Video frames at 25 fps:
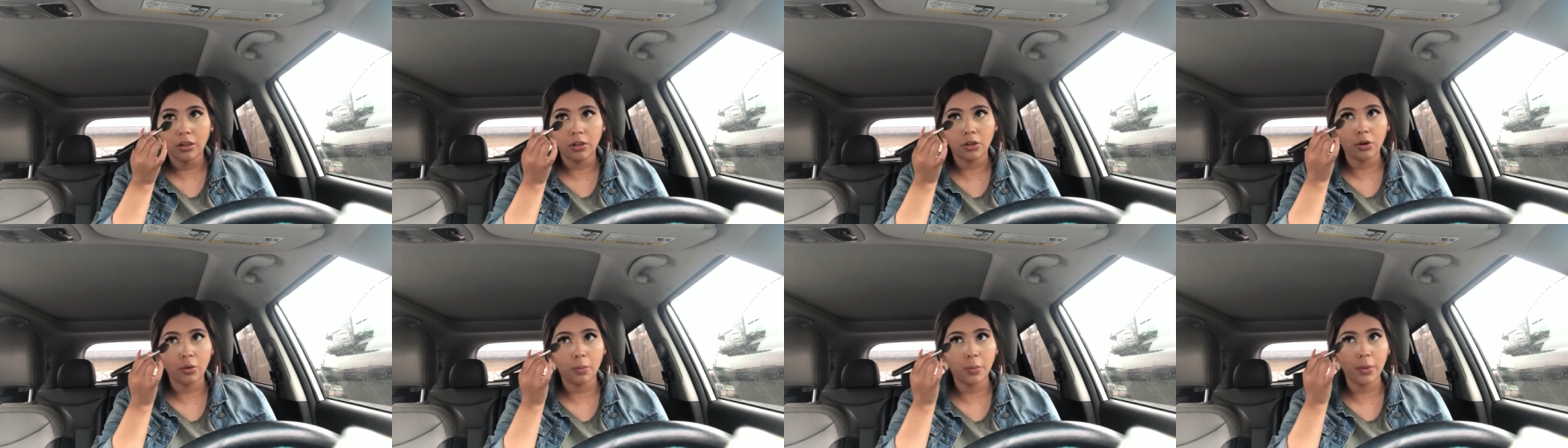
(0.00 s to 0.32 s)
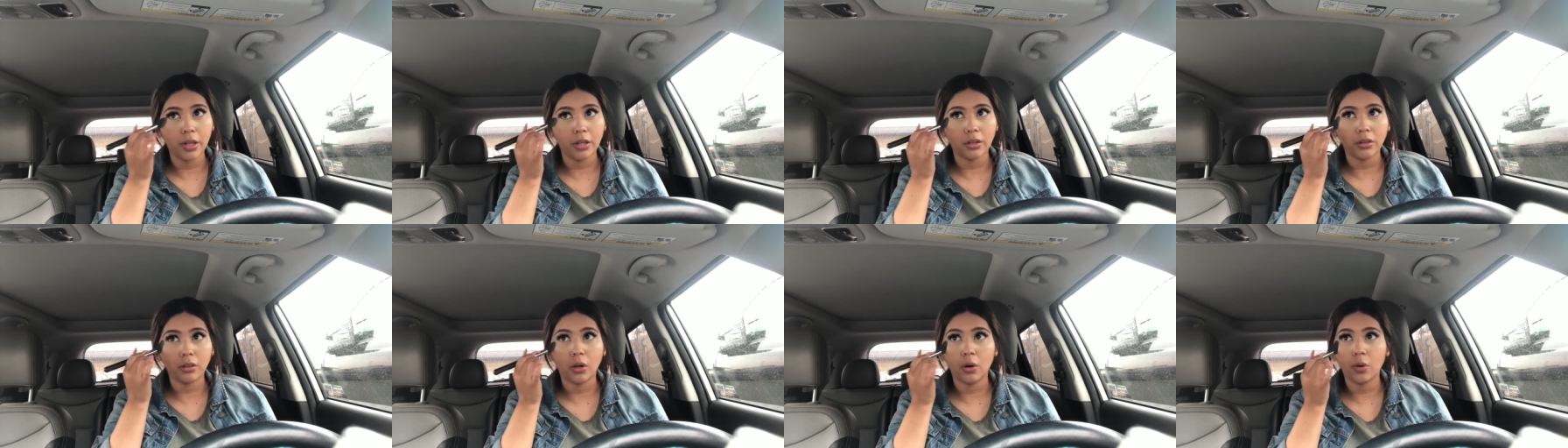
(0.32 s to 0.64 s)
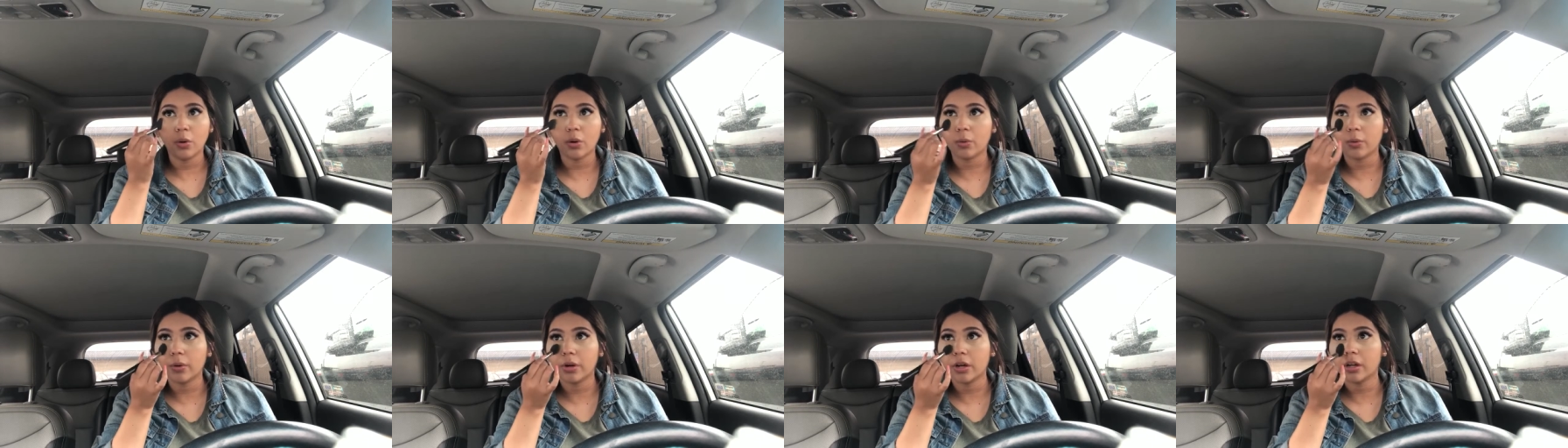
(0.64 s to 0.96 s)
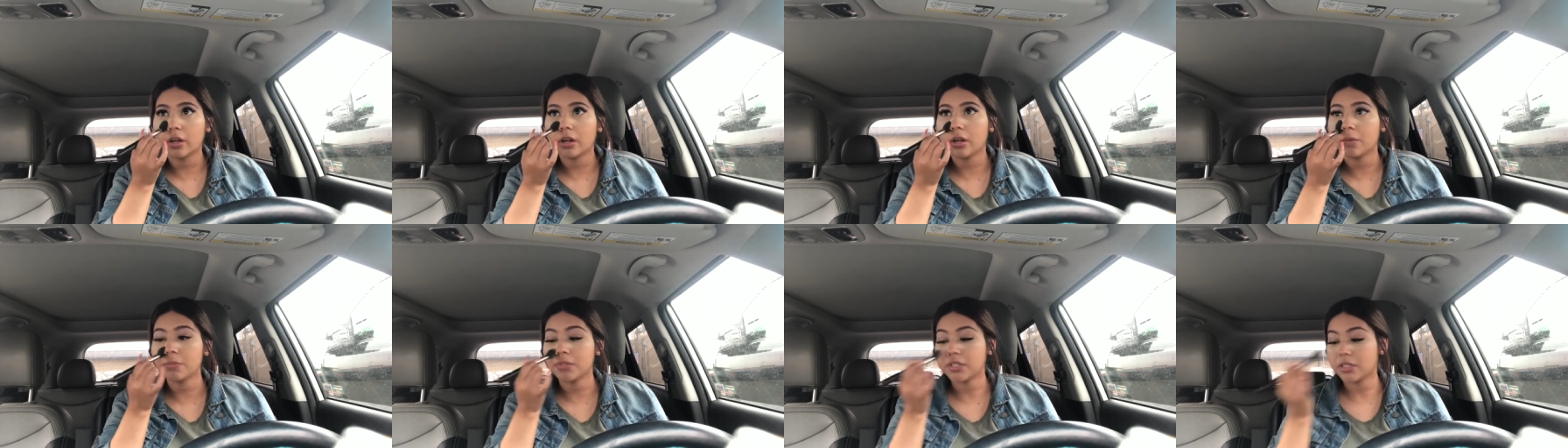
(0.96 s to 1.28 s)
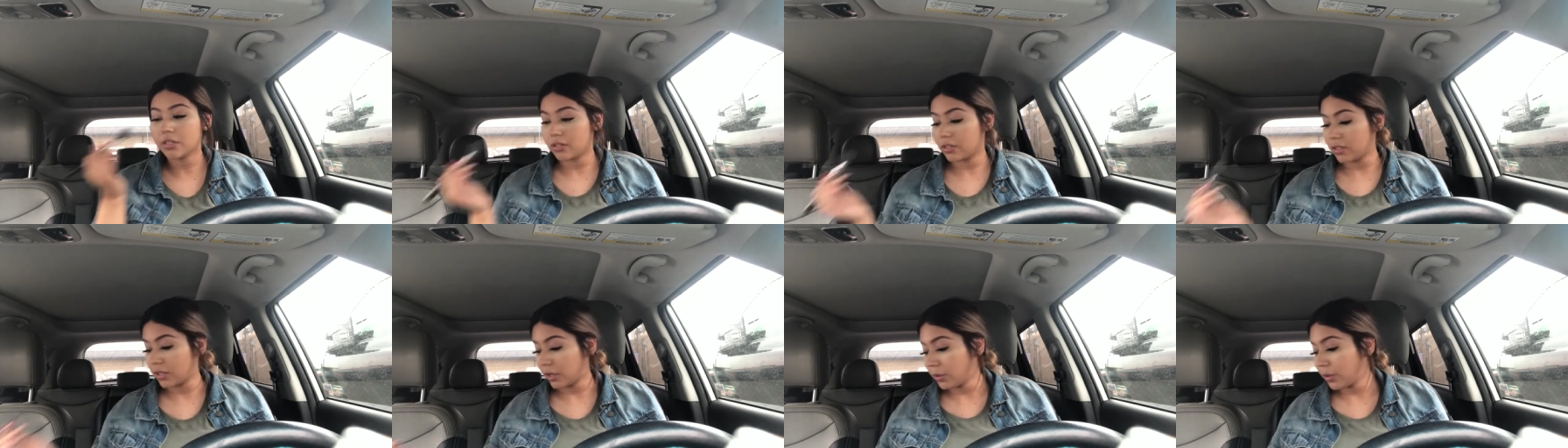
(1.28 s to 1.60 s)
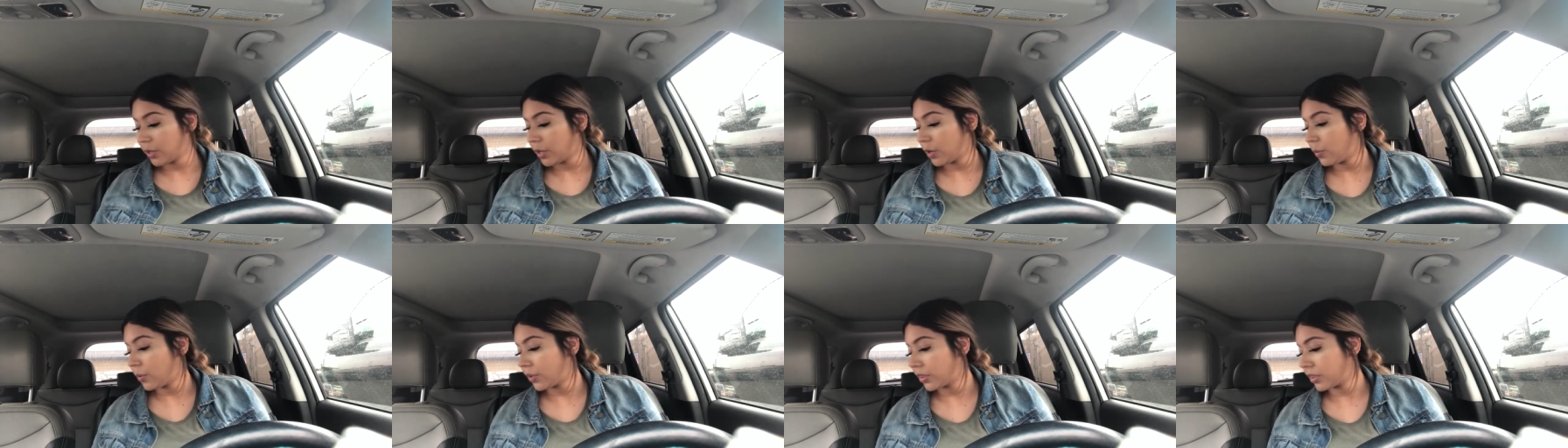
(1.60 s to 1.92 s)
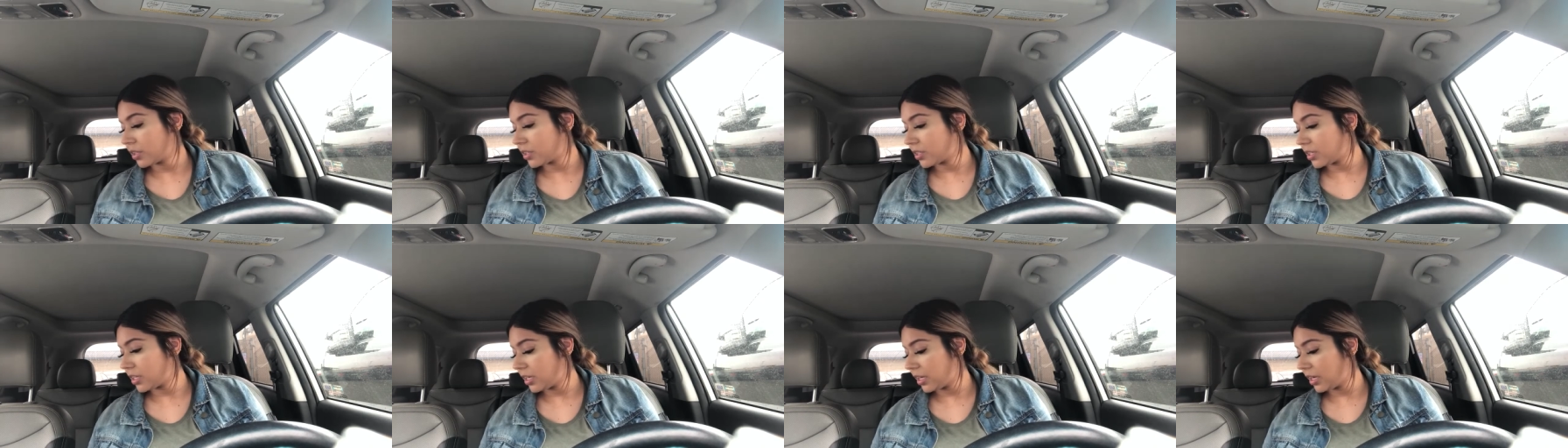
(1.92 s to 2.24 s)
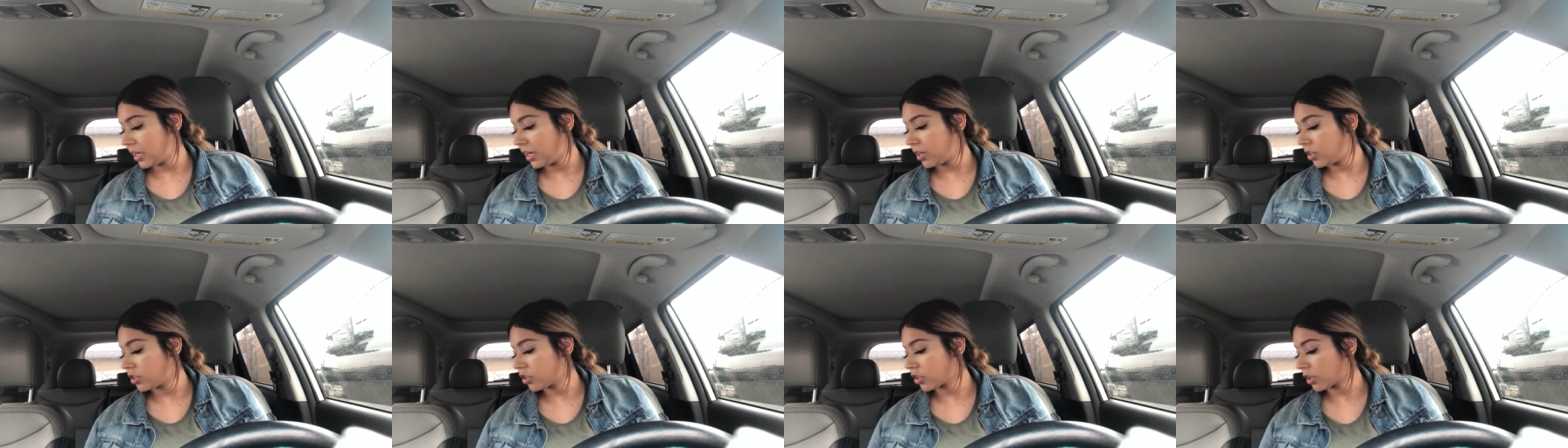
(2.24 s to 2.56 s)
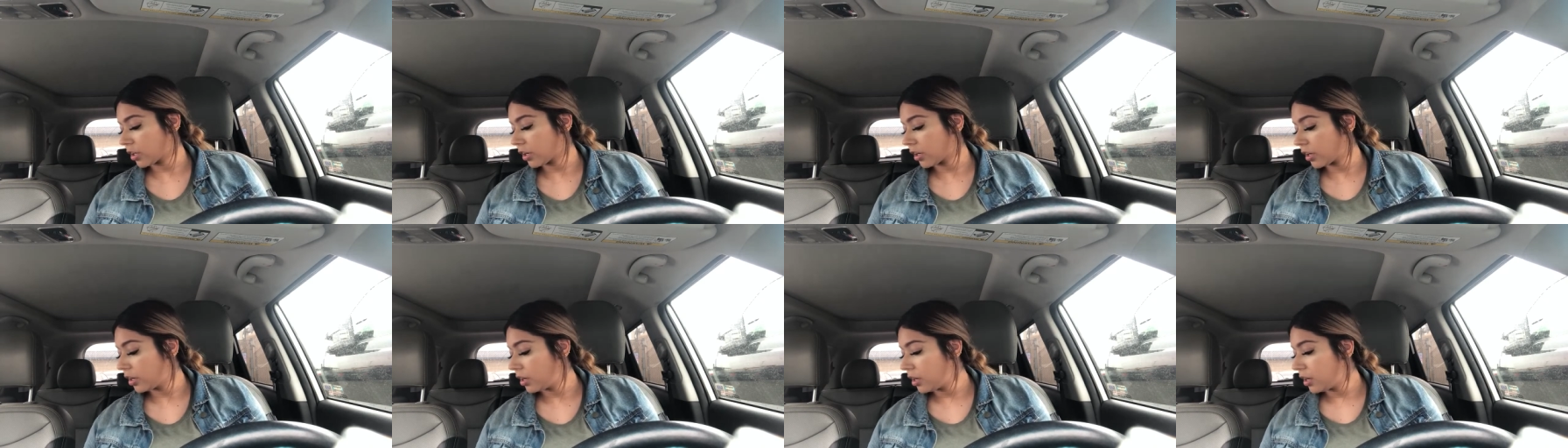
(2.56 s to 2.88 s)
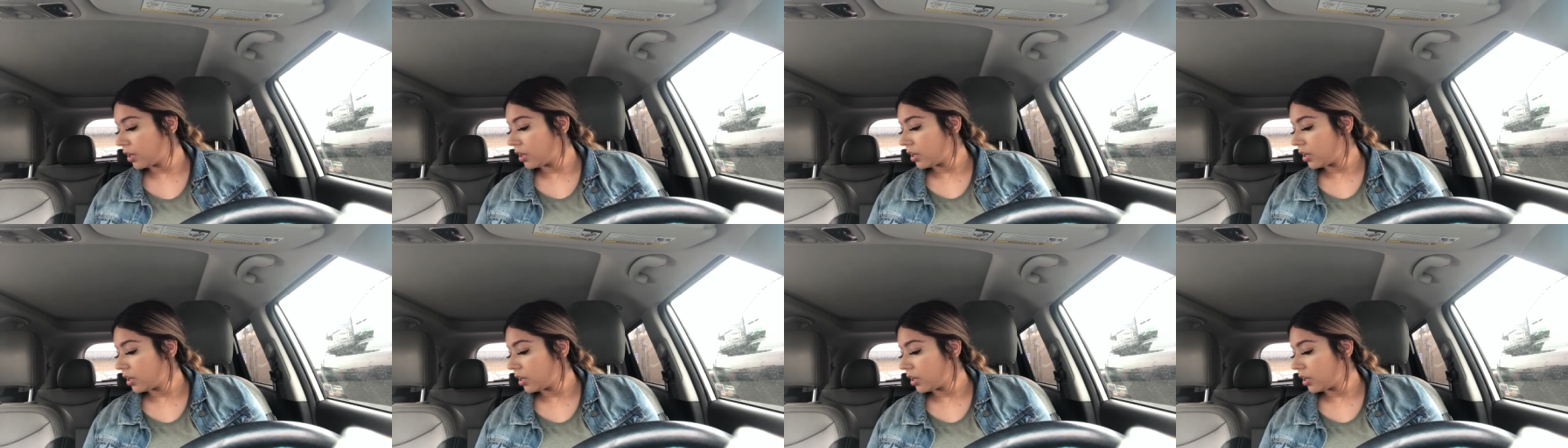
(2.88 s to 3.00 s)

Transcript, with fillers: a little bit lower when it comes to dealing with the teenager